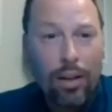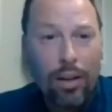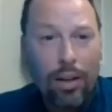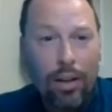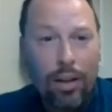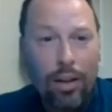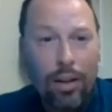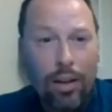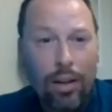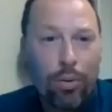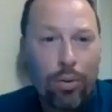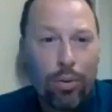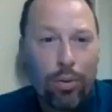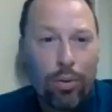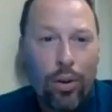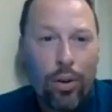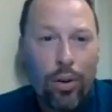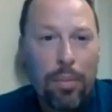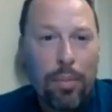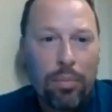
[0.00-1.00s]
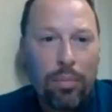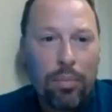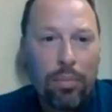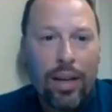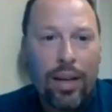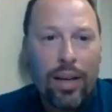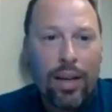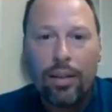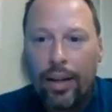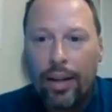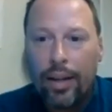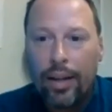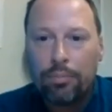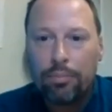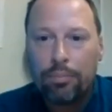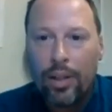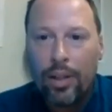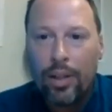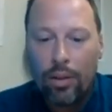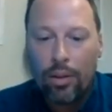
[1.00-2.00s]
program in place. And,
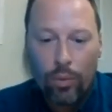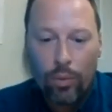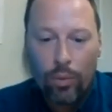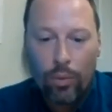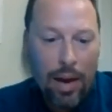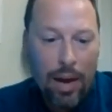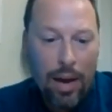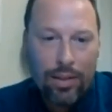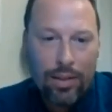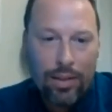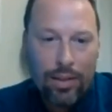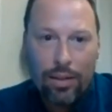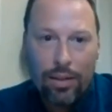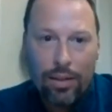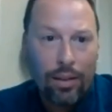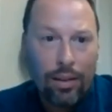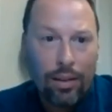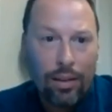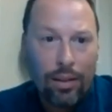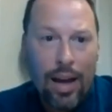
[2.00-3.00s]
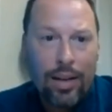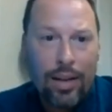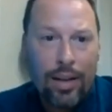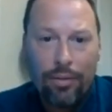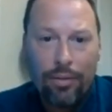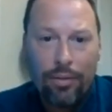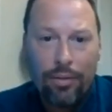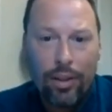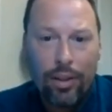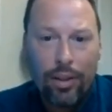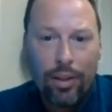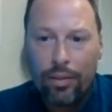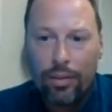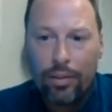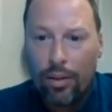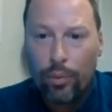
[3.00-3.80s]
REMAX has a lot of different,